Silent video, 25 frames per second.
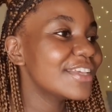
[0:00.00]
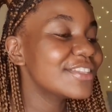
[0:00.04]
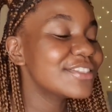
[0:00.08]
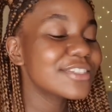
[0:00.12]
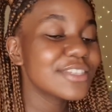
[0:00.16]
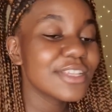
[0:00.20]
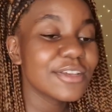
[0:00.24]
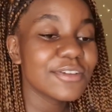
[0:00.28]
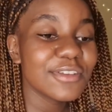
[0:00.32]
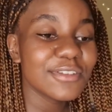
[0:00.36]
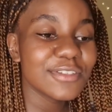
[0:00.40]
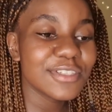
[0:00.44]
It's
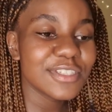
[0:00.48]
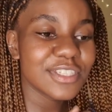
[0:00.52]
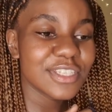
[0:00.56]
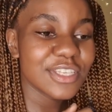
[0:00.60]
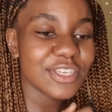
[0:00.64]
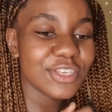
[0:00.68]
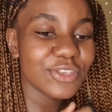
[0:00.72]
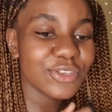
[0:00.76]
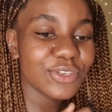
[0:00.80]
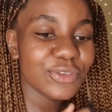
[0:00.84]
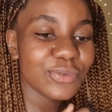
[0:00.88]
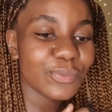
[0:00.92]
a
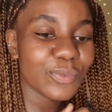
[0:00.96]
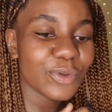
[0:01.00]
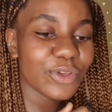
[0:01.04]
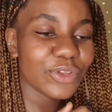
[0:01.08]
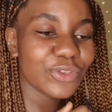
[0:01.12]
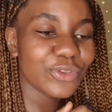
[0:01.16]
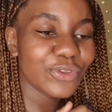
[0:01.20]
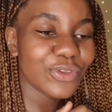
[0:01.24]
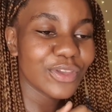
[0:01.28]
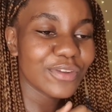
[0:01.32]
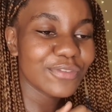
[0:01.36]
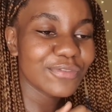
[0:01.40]
see what
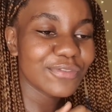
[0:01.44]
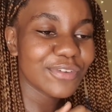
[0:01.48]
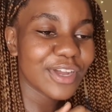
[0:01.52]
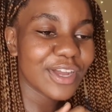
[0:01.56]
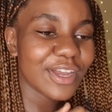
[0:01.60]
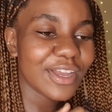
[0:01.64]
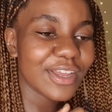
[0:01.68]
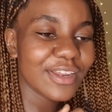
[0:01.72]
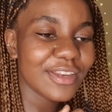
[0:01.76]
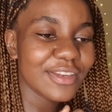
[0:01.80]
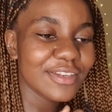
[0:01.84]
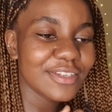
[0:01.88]
you can
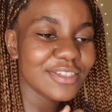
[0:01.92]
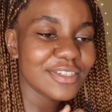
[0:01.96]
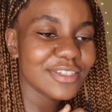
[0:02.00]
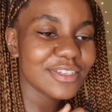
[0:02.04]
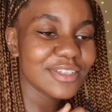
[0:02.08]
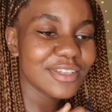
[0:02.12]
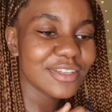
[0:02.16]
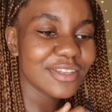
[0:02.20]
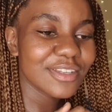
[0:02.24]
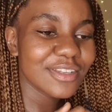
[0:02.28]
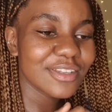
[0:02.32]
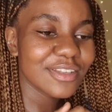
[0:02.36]
find
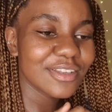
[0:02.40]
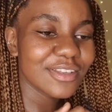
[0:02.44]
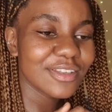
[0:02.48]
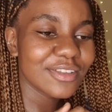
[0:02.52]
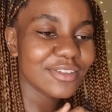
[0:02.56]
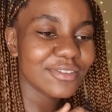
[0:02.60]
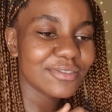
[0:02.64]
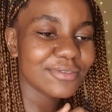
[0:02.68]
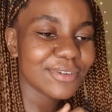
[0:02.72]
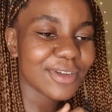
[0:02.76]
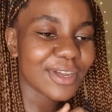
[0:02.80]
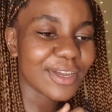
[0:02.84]

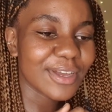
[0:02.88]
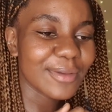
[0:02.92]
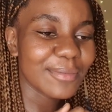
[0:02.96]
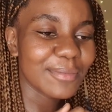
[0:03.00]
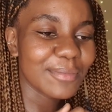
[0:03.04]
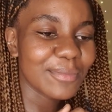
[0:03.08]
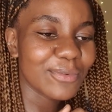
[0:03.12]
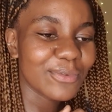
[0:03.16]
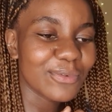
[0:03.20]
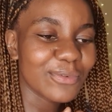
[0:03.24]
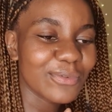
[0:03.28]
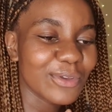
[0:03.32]

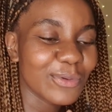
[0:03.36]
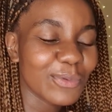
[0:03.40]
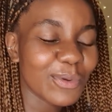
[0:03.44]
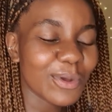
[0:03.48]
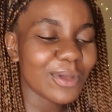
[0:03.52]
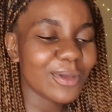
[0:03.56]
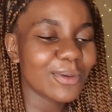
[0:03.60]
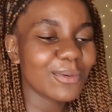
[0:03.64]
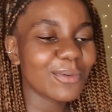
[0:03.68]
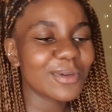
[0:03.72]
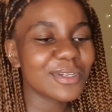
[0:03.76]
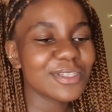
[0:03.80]
vibe well
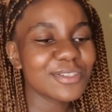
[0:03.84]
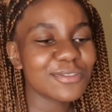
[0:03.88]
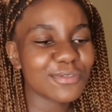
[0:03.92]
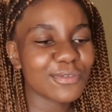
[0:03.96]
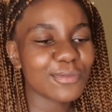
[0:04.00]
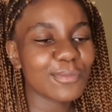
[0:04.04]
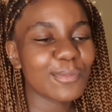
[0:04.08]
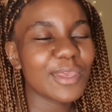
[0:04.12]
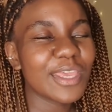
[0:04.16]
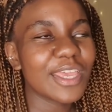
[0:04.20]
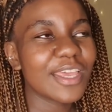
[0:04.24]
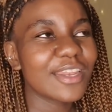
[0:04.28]
it was for
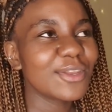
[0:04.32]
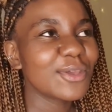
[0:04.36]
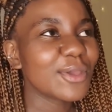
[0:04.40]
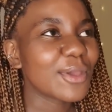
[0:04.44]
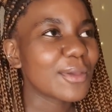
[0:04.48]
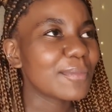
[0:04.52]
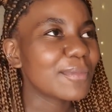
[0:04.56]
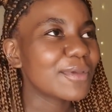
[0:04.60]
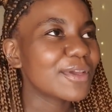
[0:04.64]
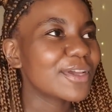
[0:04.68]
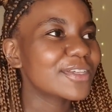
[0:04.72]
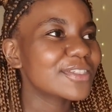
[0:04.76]
me anyway
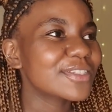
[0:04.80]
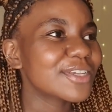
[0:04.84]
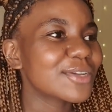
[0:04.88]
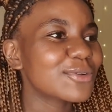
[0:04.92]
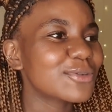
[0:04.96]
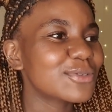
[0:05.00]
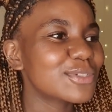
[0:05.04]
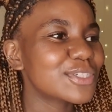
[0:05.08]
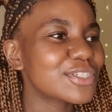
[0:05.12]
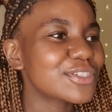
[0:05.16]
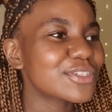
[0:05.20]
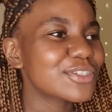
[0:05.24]
because i
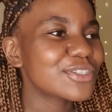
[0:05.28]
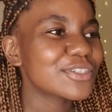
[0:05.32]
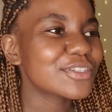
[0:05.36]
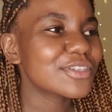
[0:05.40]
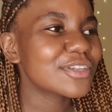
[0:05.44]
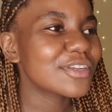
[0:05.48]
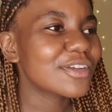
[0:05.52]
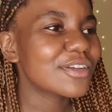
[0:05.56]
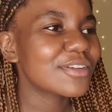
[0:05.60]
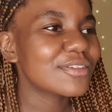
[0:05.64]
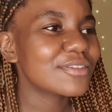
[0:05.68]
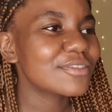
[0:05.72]
would just
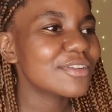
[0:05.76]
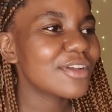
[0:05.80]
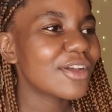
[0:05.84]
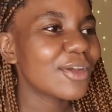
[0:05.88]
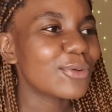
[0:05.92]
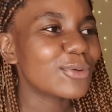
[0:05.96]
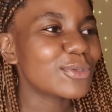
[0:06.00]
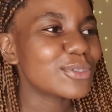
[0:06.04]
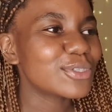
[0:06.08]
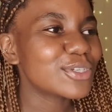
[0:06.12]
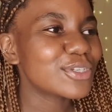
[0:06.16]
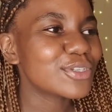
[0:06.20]
uh, i
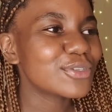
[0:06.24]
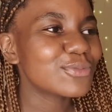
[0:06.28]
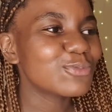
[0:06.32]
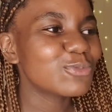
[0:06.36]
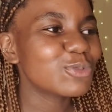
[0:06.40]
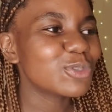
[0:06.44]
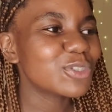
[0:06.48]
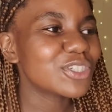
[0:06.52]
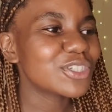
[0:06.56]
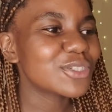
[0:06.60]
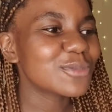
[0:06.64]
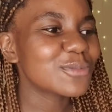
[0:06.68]
was
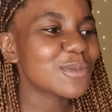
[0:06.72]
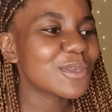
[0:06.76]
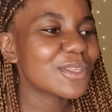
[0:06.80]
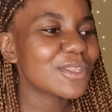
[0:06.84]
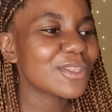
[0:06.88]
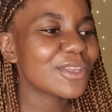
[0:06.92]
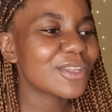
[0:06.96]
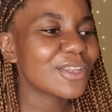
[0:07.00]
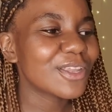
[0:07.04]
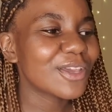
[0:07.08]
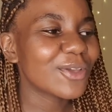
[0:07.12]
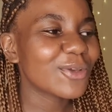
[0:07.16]
would just be
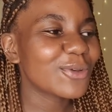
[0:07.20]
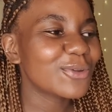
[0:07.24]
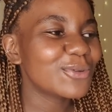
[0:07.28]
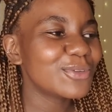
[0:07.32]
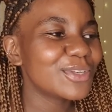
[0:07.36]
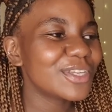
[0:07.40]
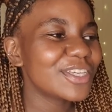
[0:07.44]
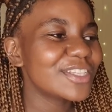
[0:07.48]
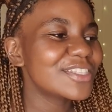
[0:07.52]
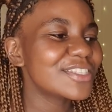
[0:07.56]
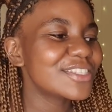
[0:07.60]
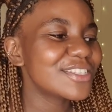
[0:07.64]
there like oh
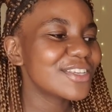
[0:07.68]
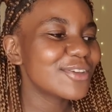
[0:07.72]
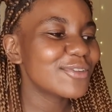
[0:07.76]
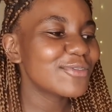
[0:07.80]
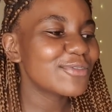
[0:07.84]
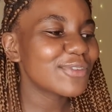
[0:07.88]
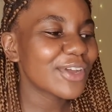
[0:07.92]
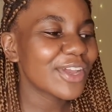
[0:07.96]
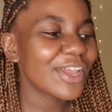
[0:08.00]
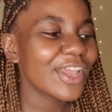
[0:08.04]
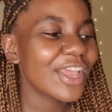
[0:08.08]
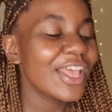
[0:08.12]
let's see if
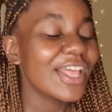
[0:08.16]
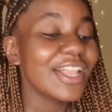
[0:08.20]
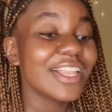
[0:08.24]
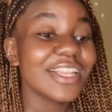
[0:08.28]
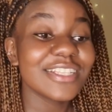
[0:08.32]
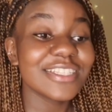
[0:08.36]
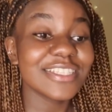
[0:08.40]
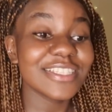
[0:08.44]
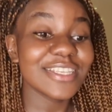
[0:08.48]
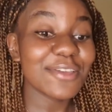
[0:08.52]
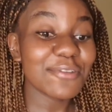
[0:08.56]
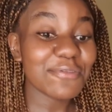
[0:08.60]
i
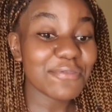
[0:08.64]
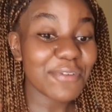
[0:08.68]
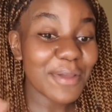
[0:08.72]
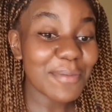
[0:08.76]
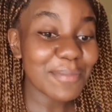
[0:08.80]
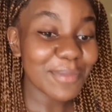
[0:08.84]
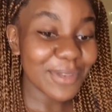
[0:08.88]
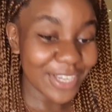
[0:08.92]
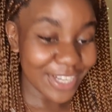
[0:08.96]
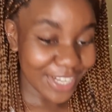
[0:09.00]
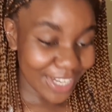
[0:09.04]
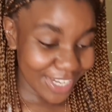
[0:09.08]
let's see if i'm
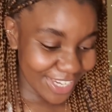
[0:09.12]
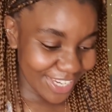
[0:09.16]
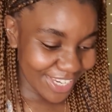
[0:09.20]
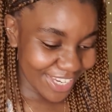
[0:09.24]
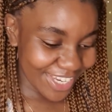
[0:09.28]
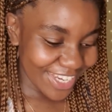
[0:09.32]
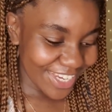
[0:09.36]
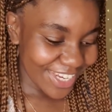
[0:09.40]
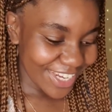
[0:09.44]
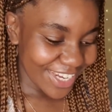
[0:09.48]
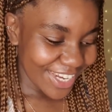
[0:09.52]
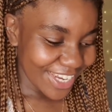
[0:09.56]

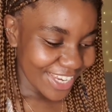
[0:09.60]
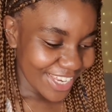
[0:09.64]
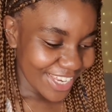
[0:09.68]
lucky